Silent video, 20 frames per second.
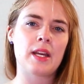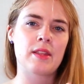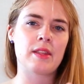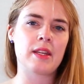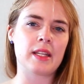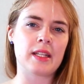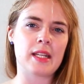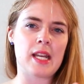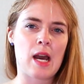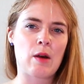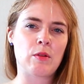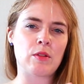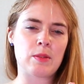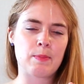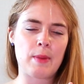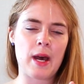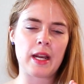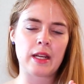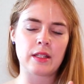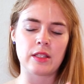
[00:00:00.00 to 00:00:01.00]
I think now it's
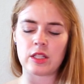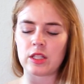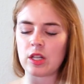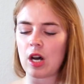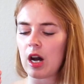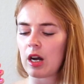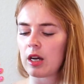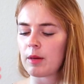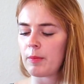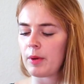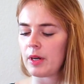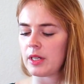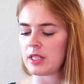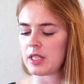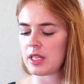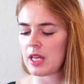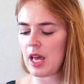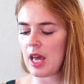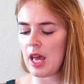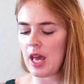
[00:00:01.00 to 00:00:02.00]
back in stock,
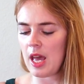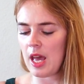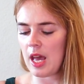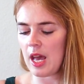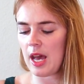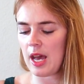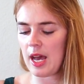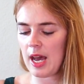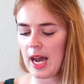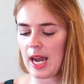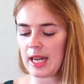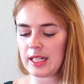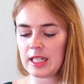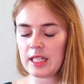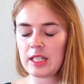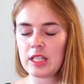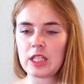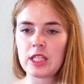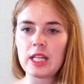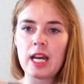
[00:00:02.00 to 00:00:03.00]
but I
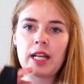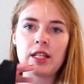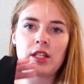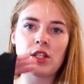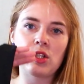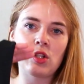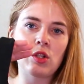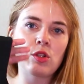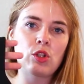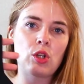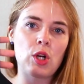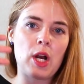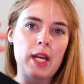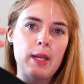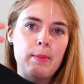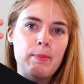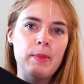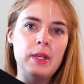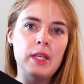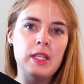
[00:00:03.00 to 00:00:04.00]
did decide to try
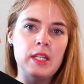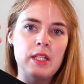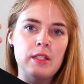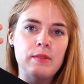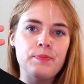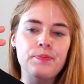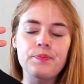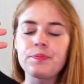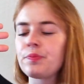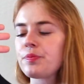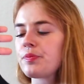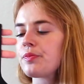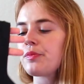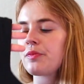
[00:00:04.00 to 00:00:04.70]
a medium